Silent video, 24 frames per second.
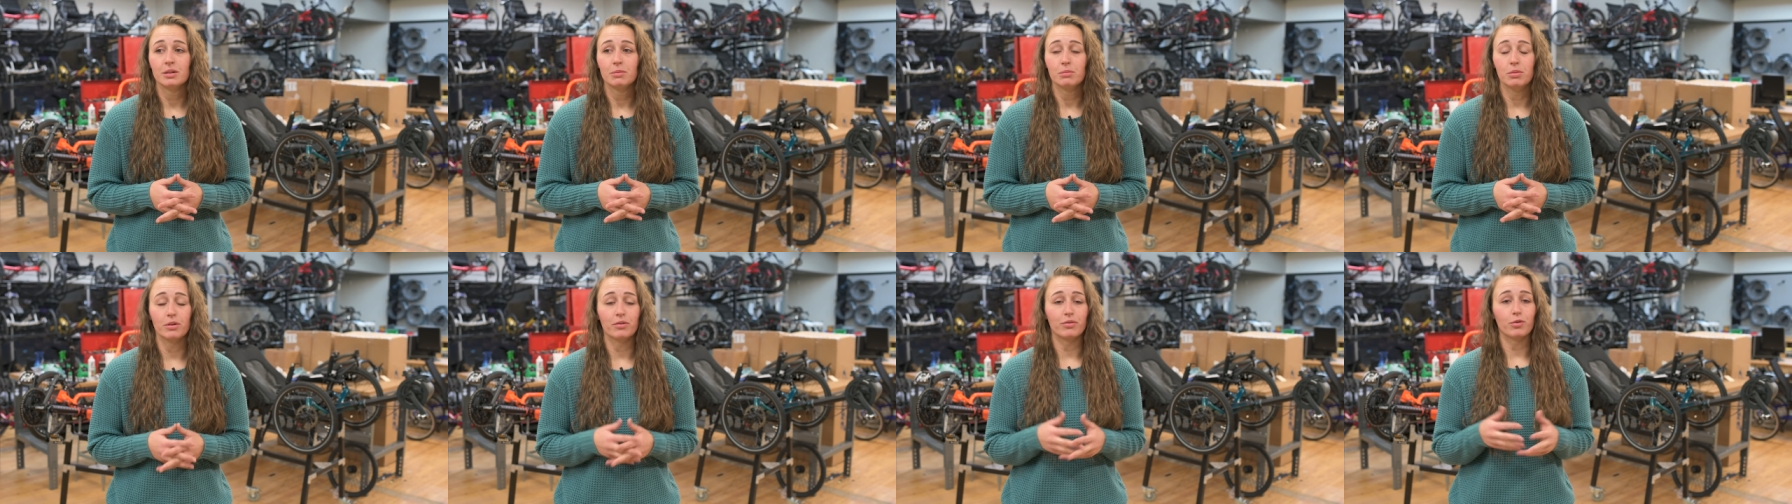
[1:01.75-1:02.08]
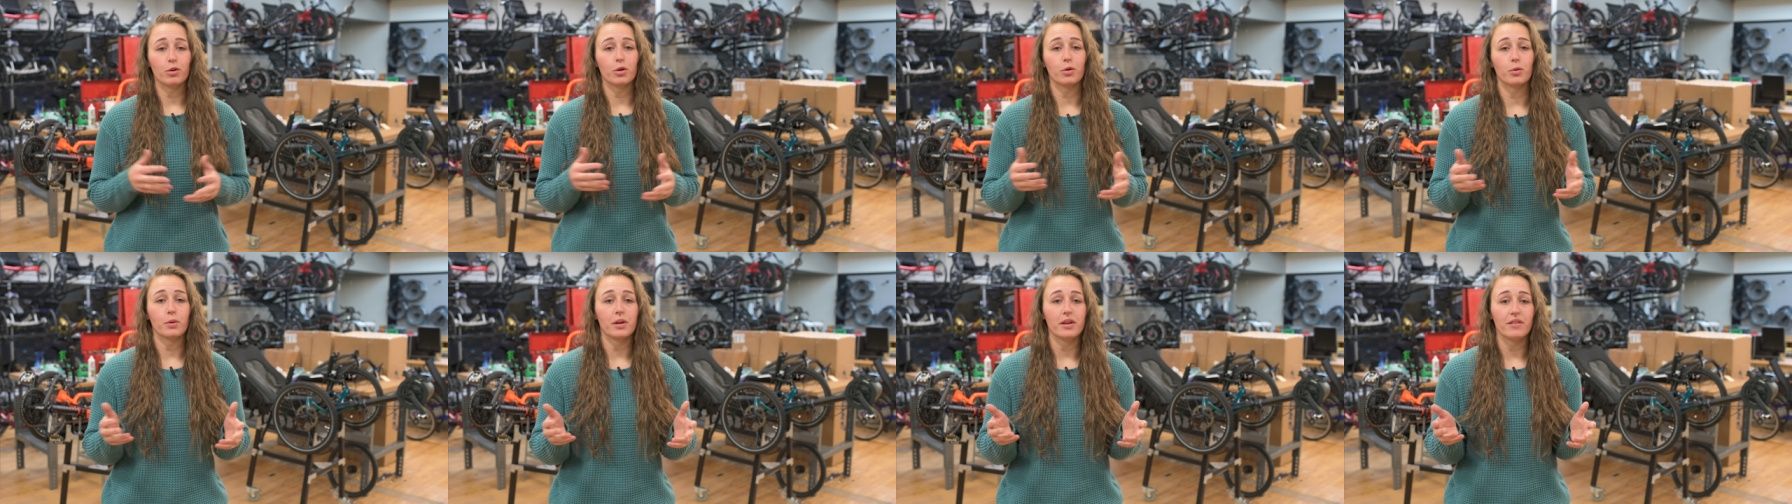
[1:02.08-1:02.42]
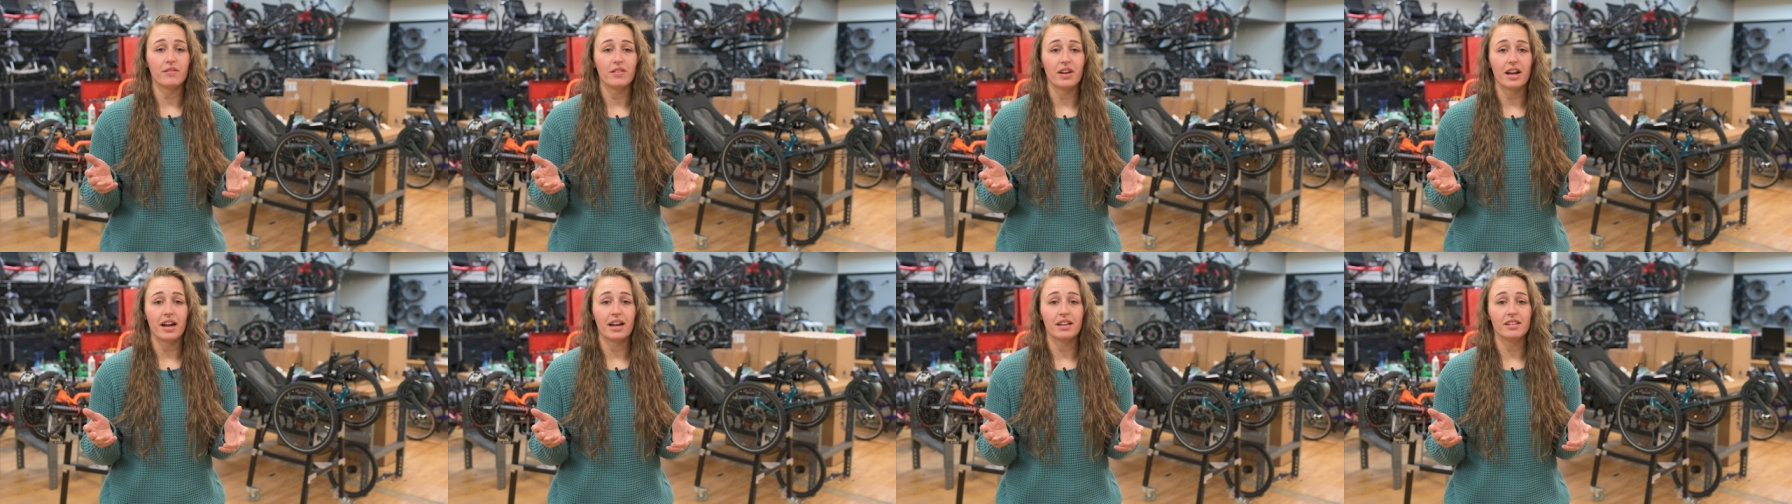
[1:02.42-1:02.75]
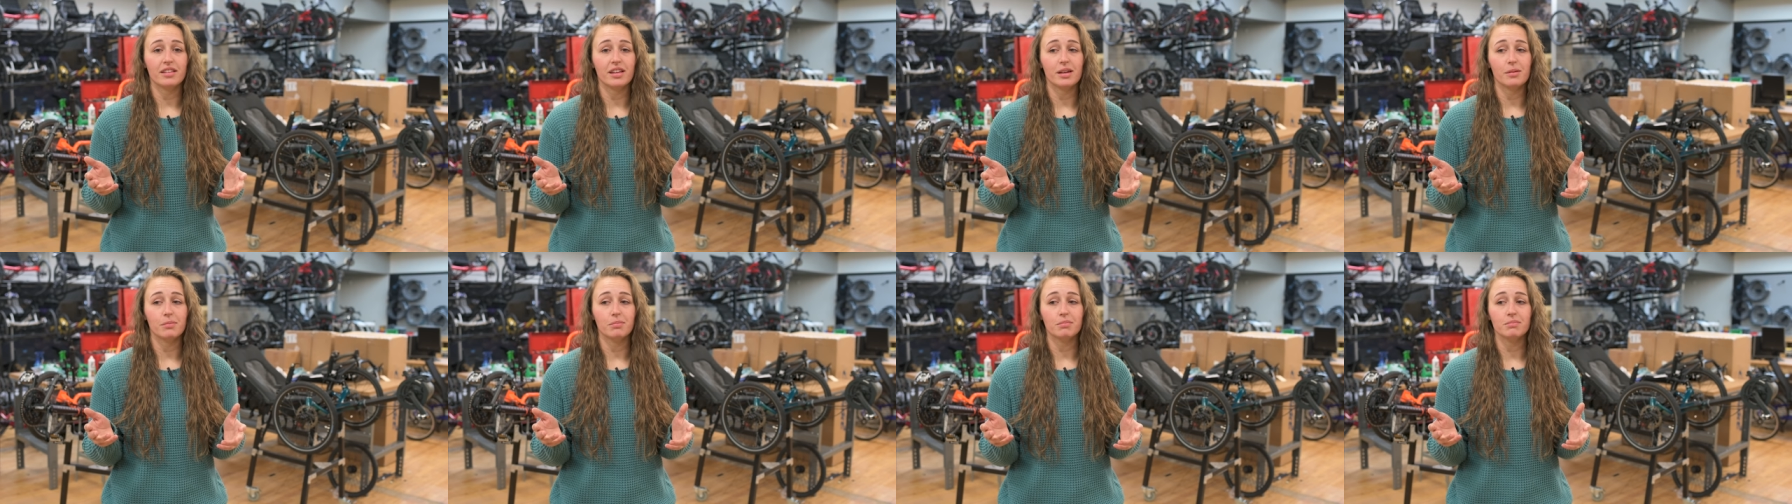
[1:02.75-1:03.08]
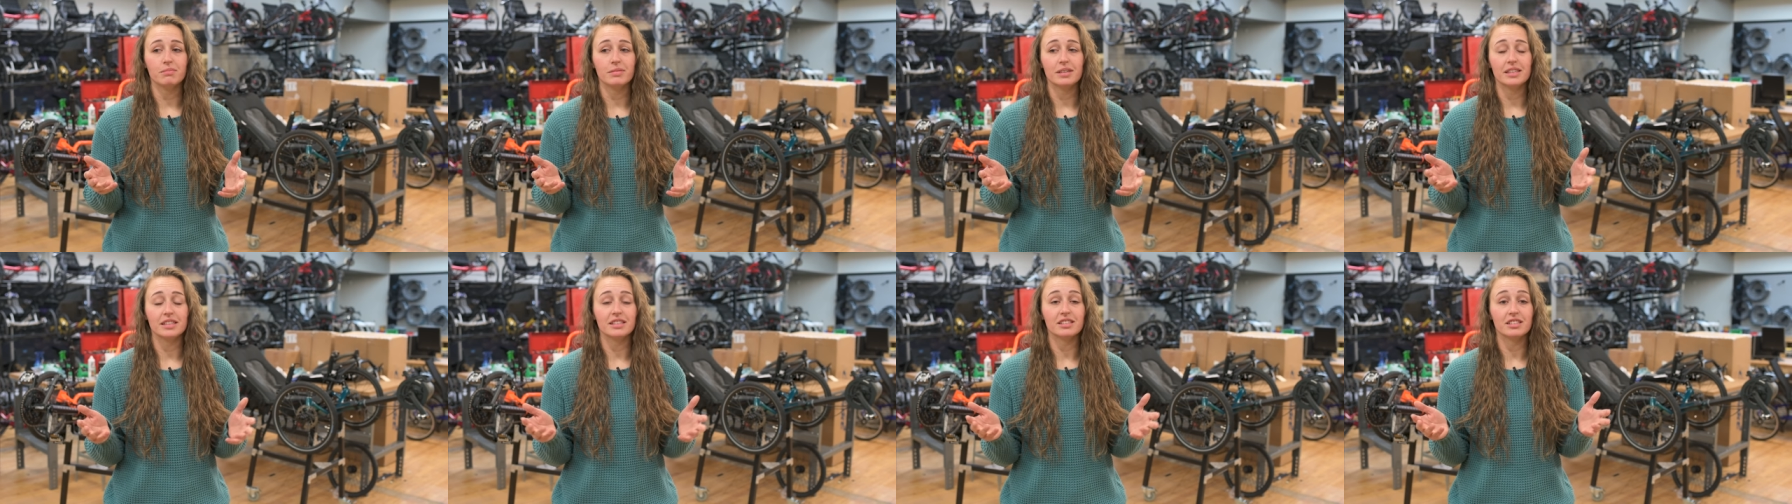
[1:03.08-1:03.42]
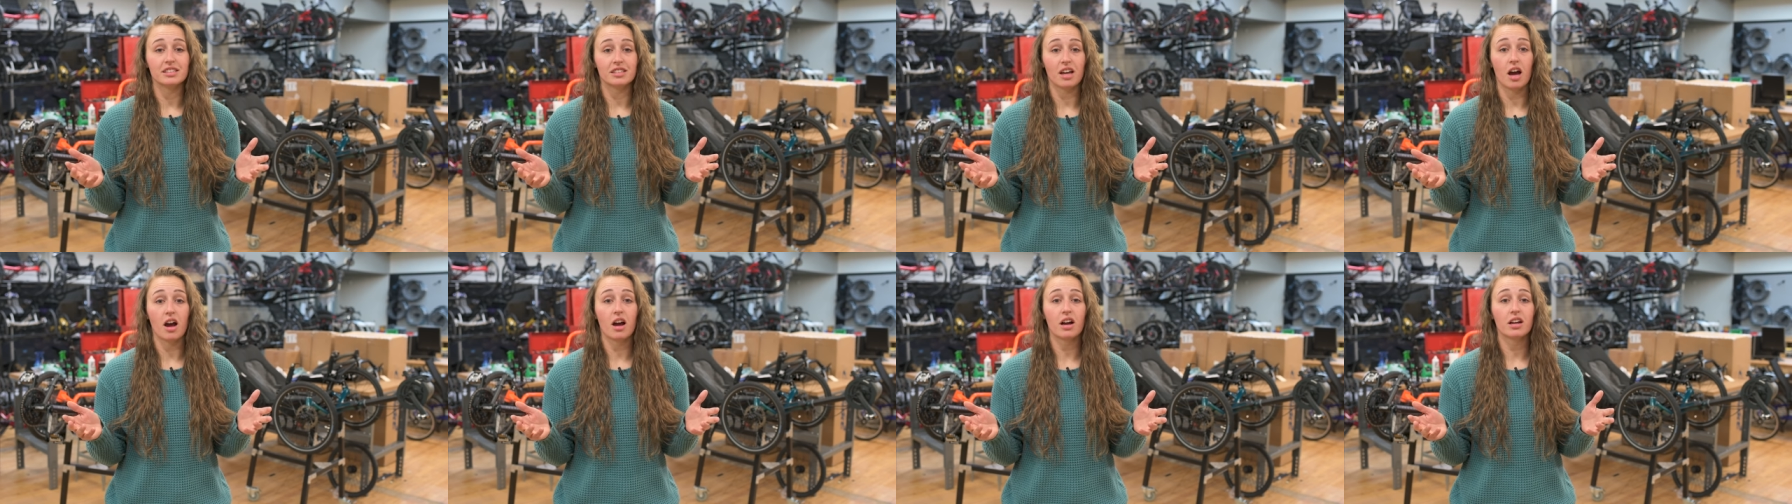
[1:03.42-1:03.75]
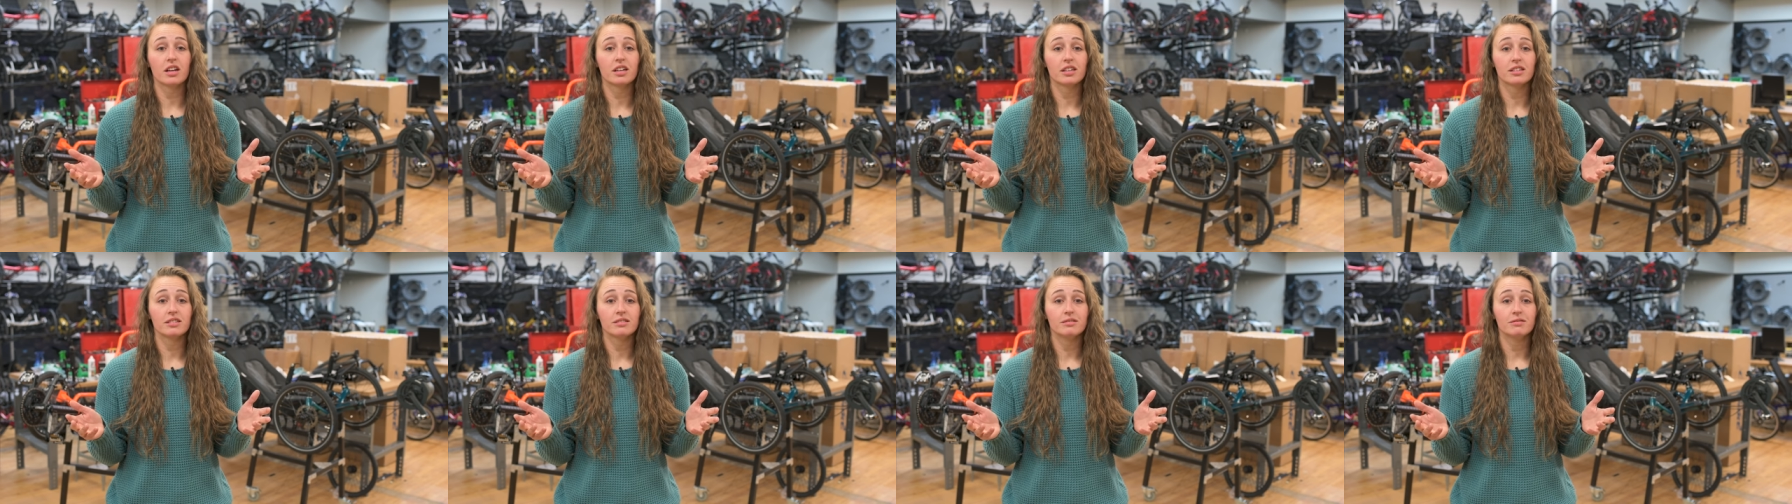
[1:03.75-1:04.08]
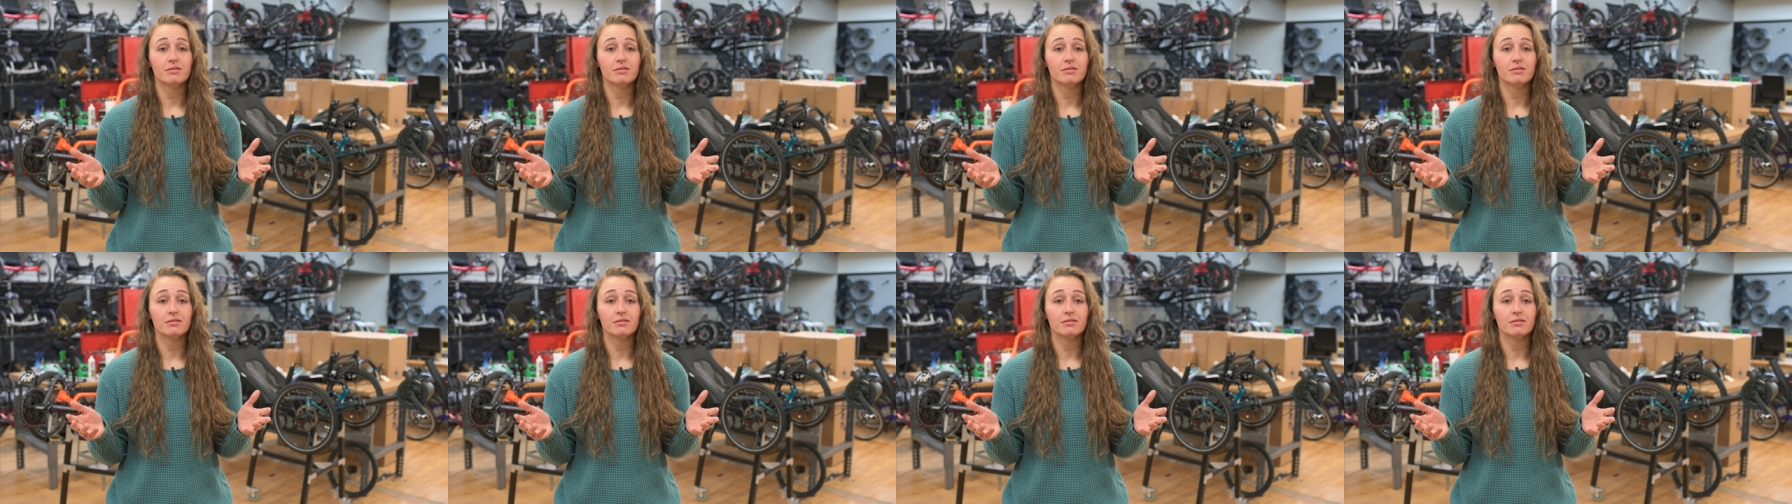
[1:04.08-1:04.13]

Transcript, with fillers: before we even had them in stock,